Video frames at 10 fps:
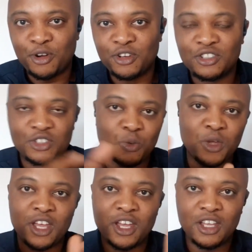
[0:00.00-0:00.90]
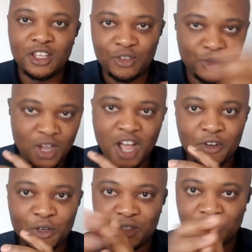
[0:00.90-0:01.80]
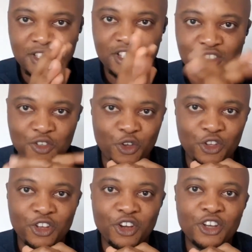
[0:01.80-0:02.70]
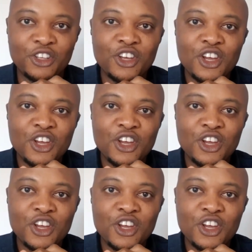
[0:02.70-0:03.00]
point where you have all these things going on.